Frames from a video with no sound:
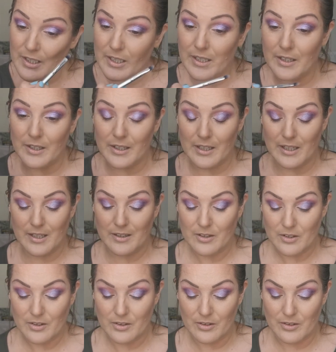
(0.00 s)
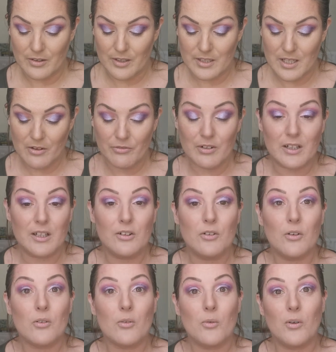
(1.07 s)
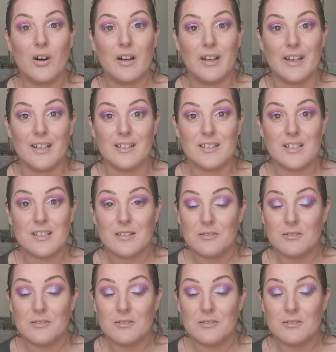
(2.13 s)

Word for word: And uh, they're definitely not quiet.